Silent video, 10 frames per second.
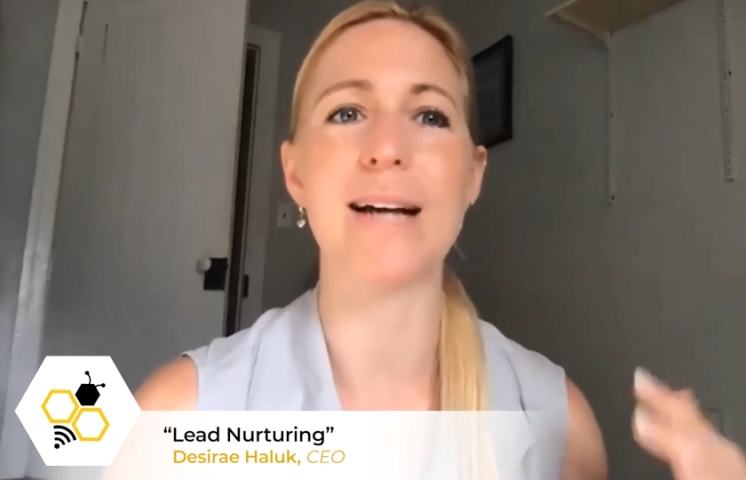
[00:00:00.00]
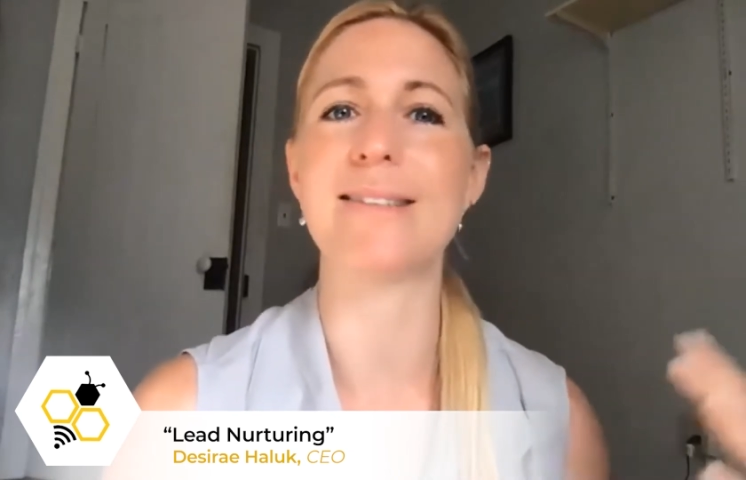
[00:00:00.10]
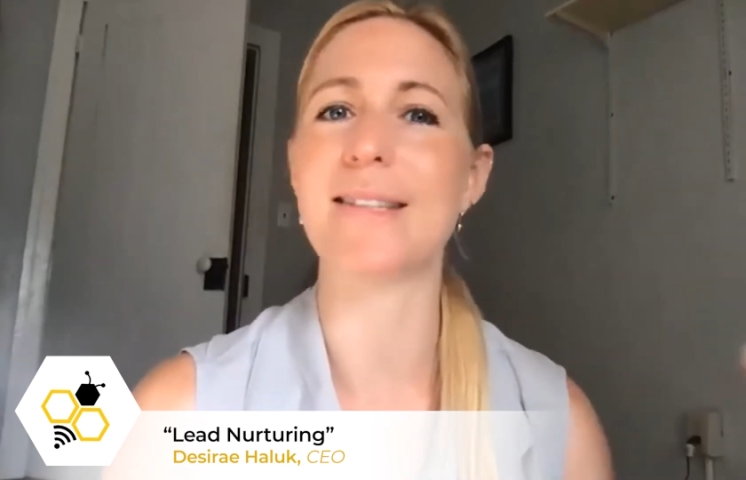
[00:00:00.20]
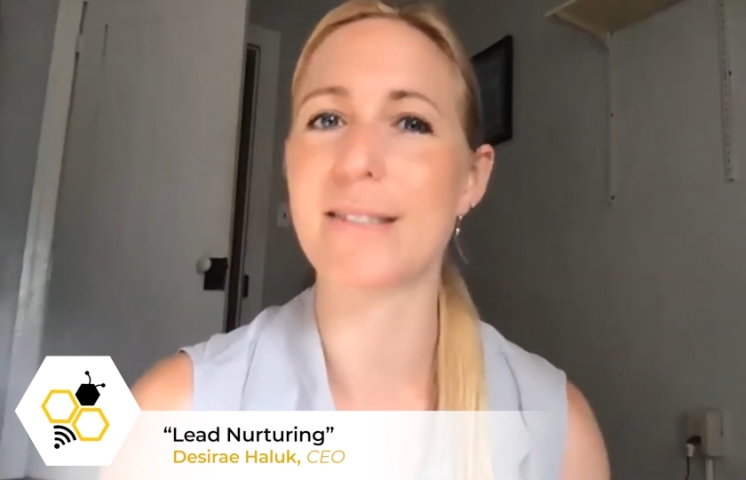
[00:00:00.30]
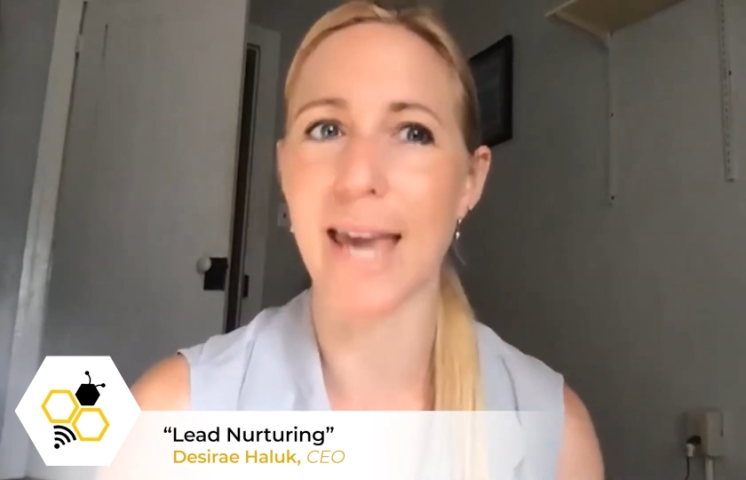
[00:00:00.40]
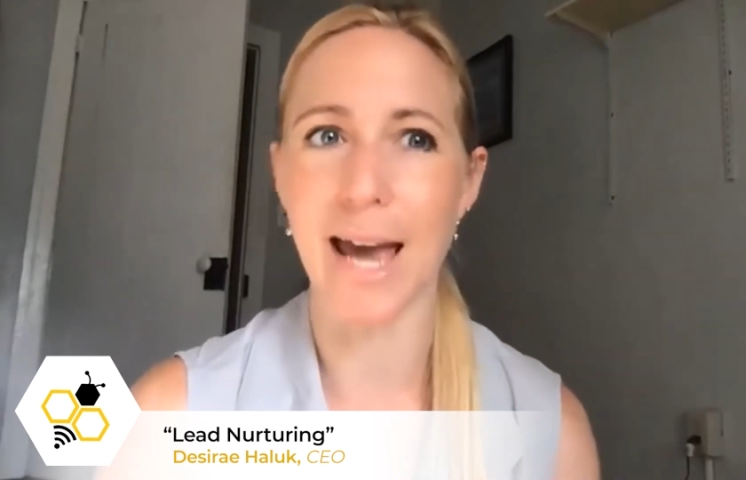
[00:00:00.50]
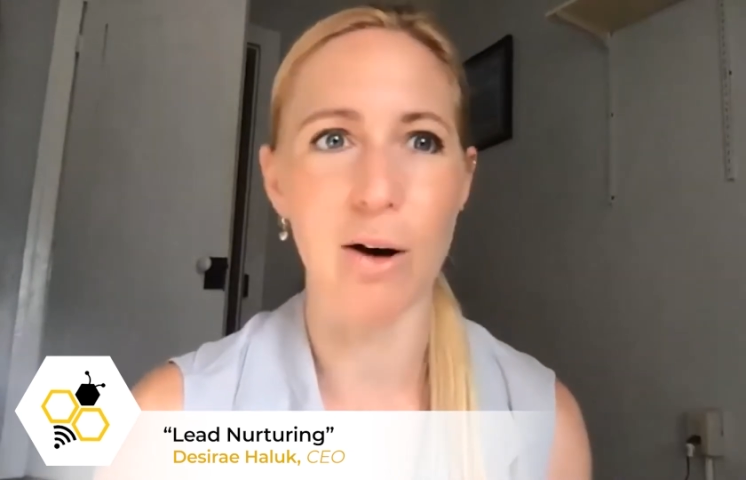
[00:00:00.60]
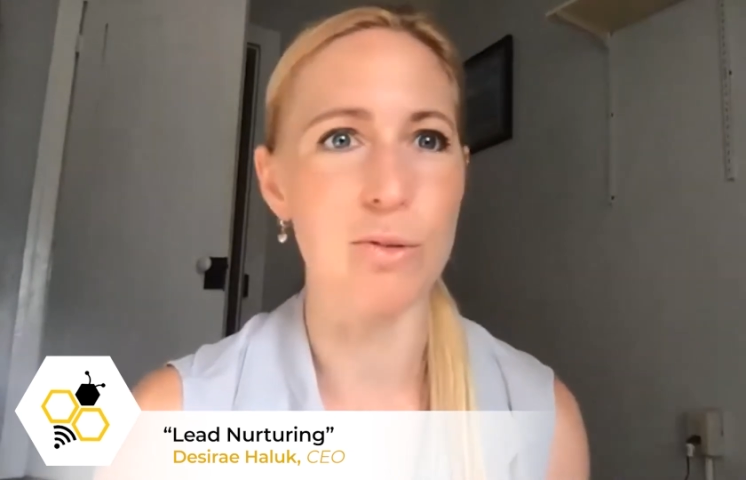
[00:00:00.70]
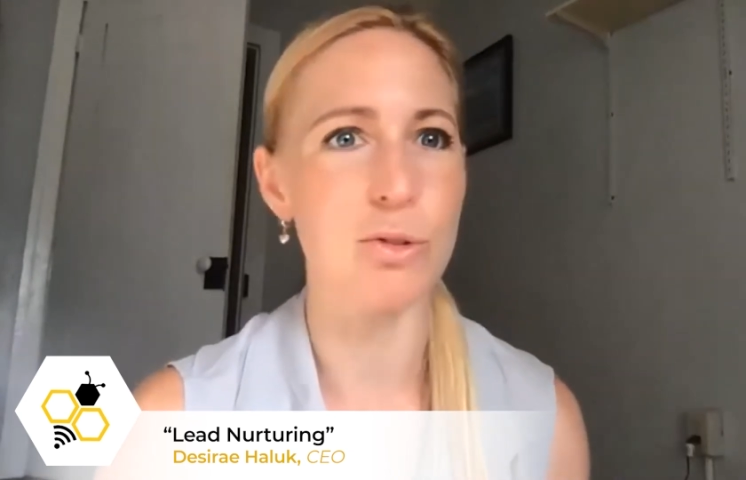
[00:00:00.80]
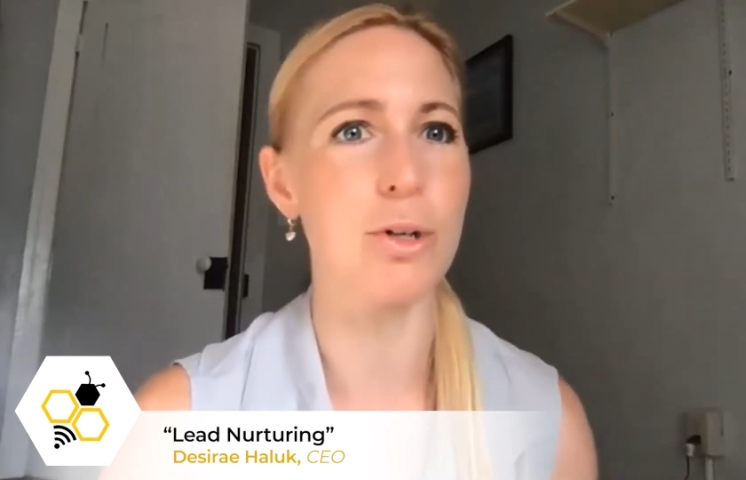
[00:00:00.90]
a
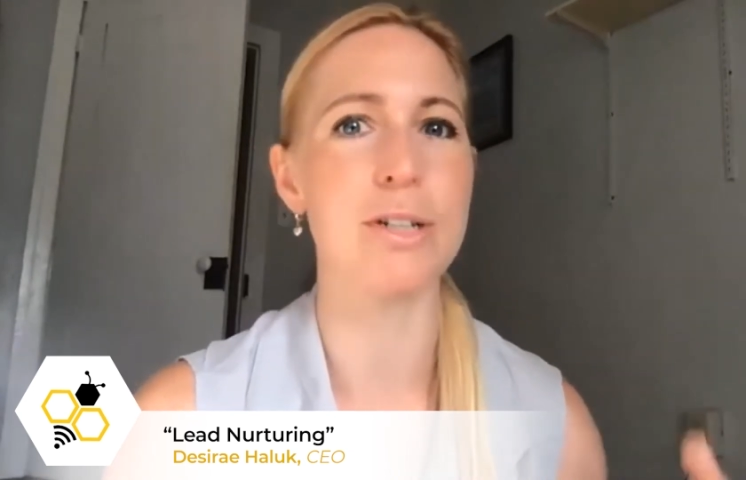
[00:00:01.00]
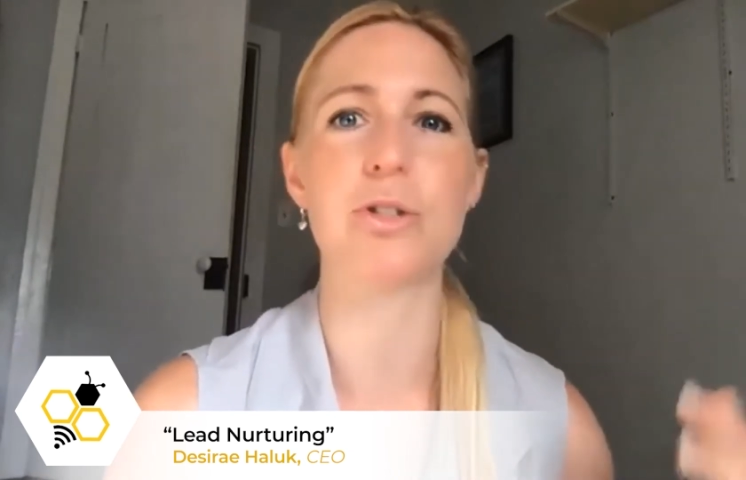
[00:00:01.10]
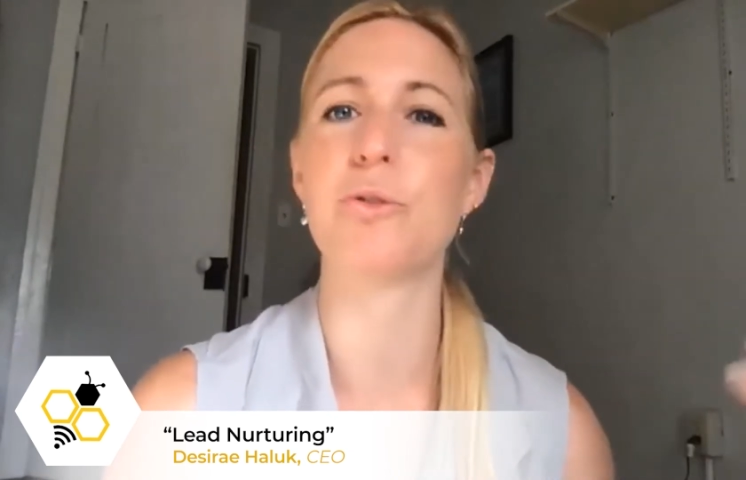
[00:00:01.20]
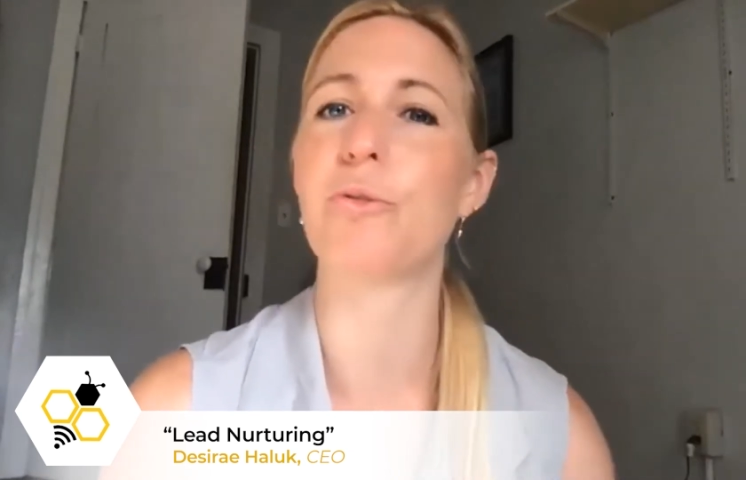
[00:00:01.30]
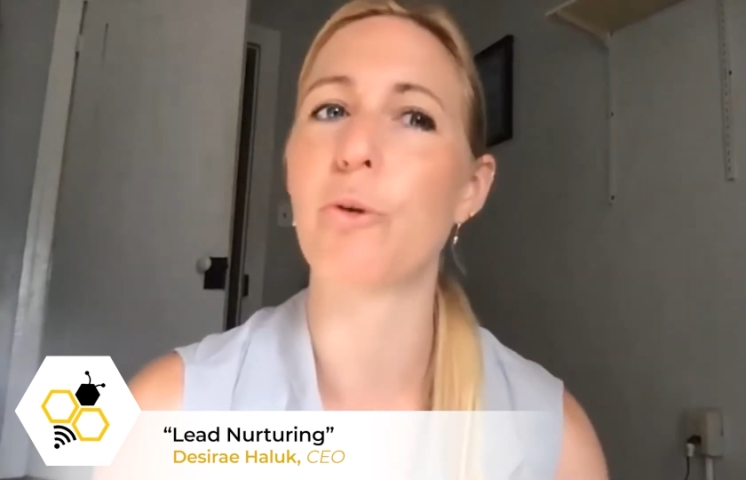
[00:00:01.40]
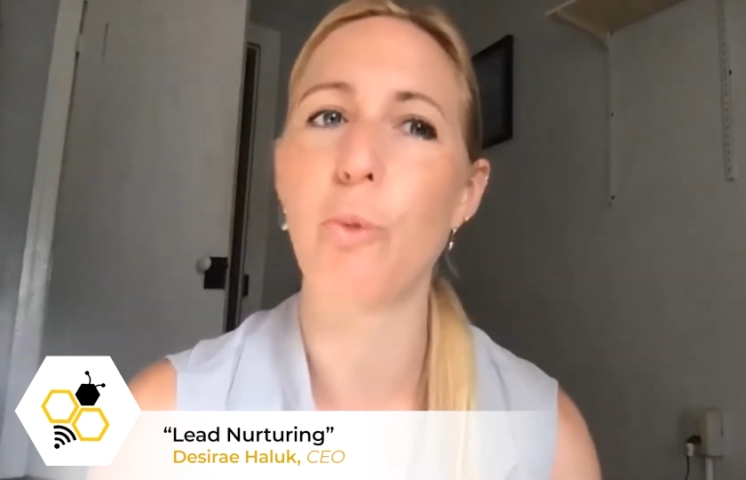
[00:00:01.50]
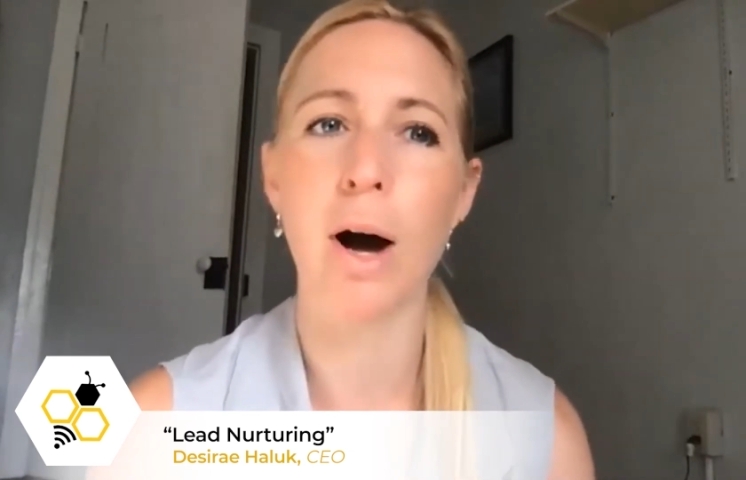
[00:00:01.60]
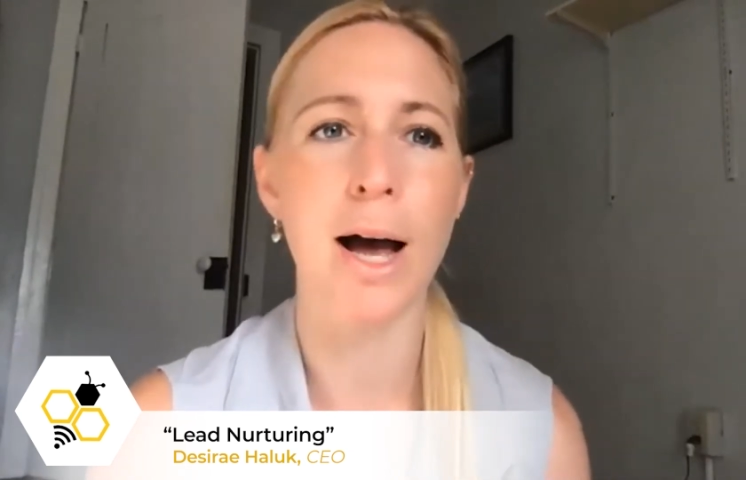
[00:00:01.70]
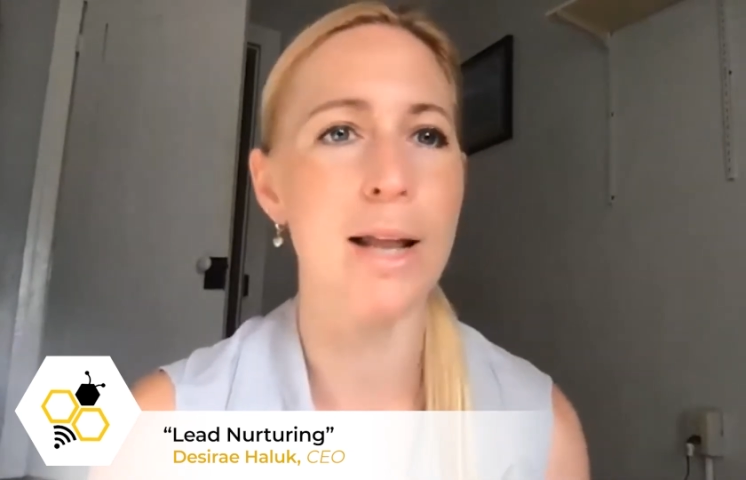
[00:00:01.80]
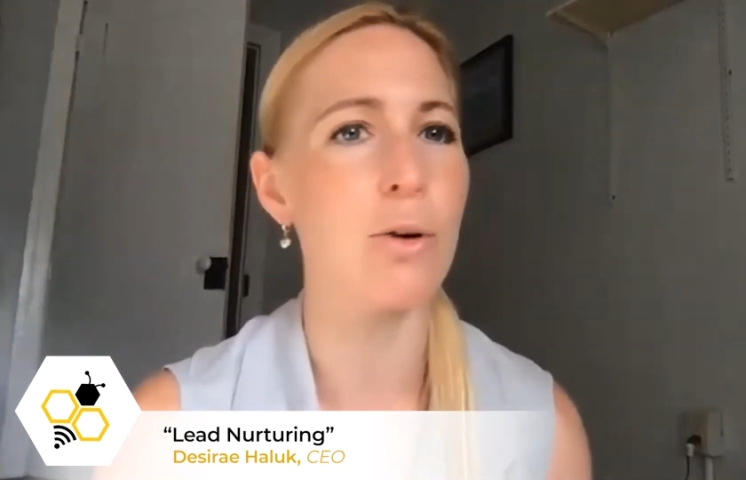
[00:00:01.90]
discount or a
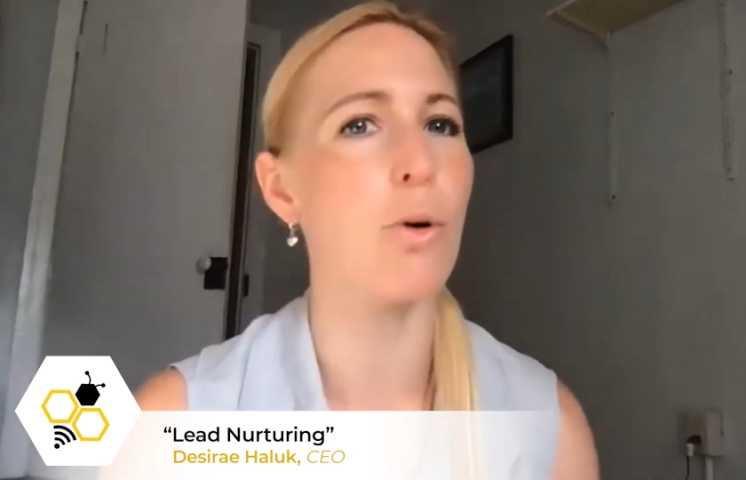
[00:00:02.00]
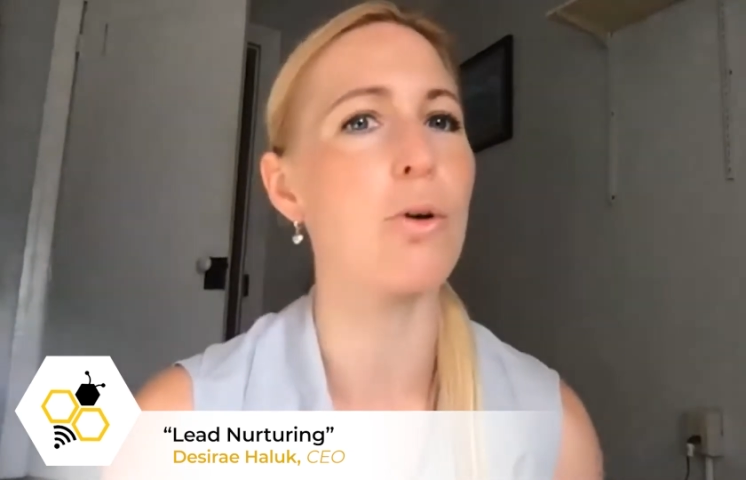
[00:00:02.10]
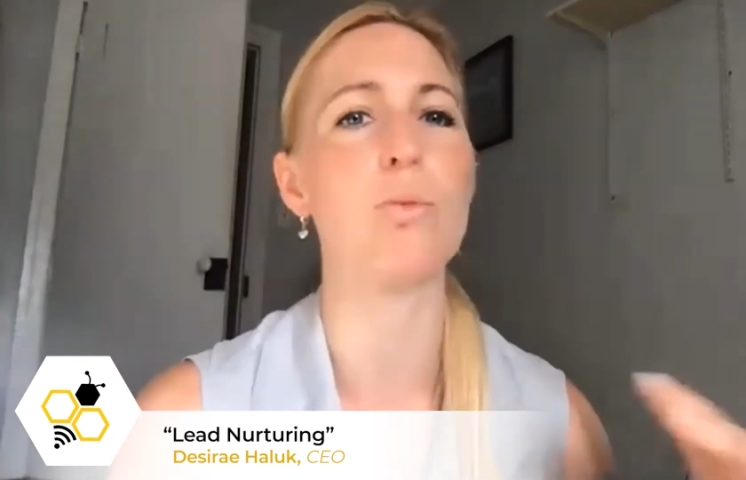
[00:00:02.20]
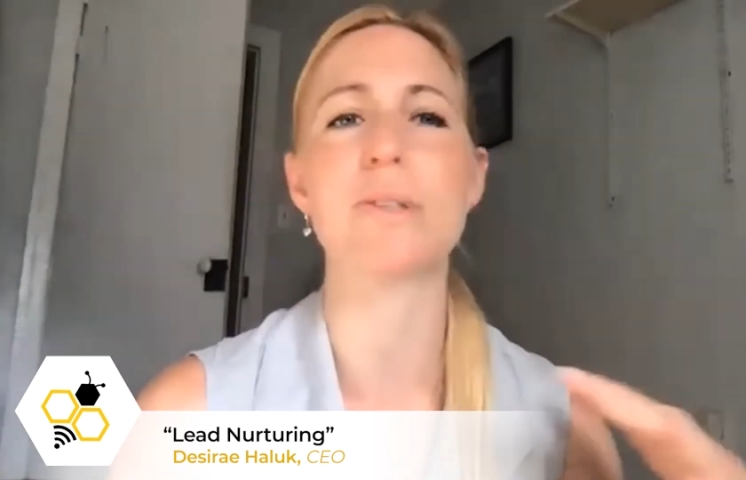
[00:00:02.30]
2-for-1 or